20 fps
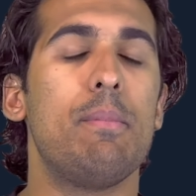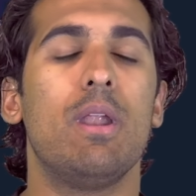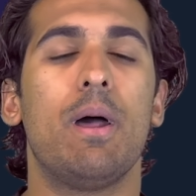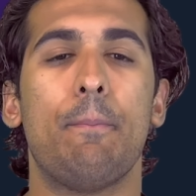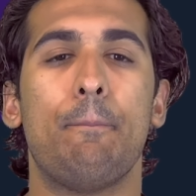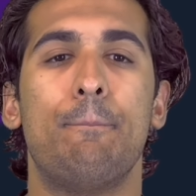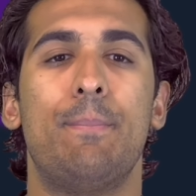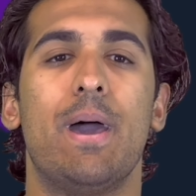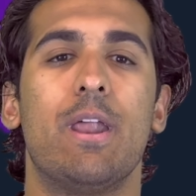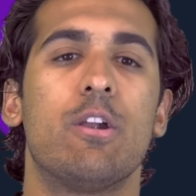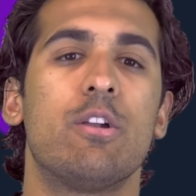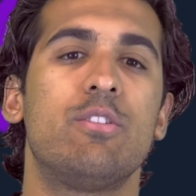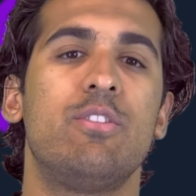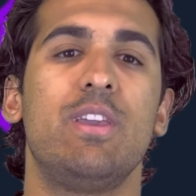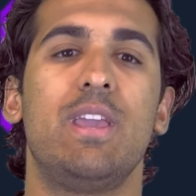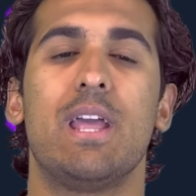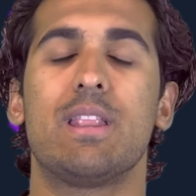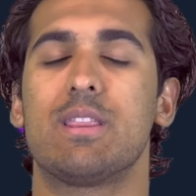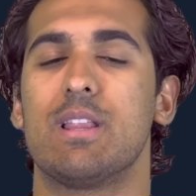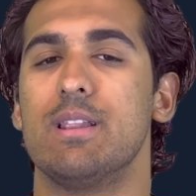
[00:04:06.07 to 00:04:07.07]
it up better to
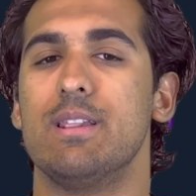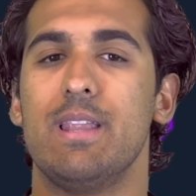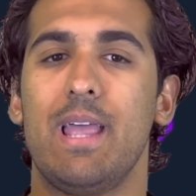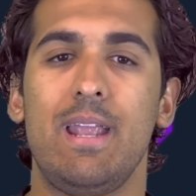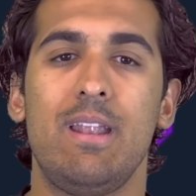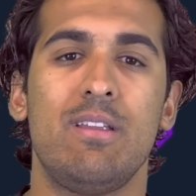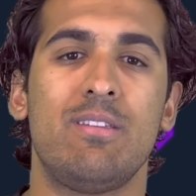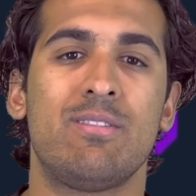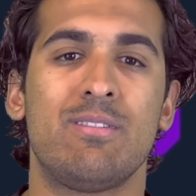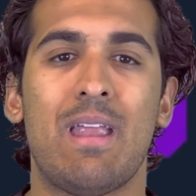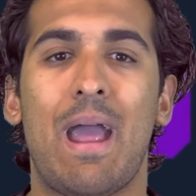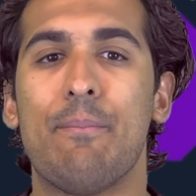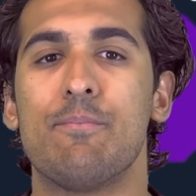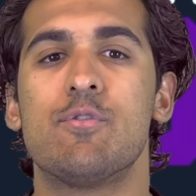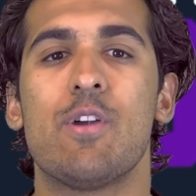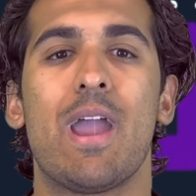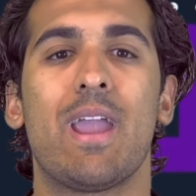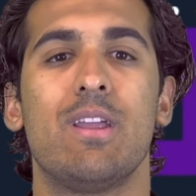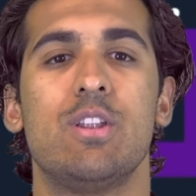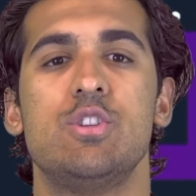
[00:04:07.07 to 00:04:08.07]
get the latest
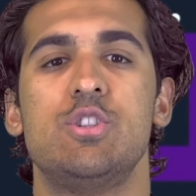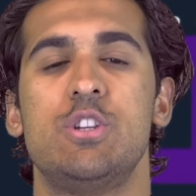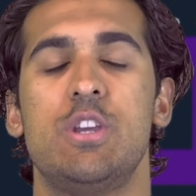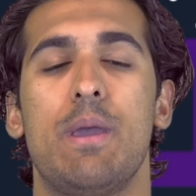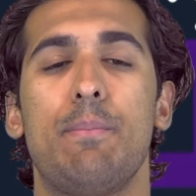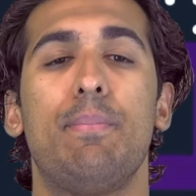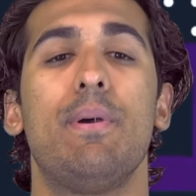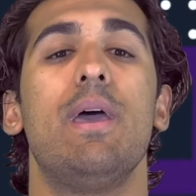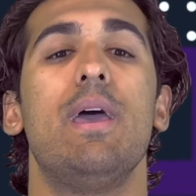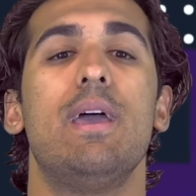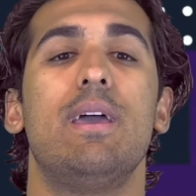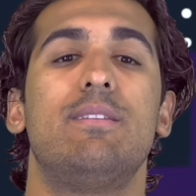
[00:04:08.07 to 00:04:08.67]
Snapdragon chip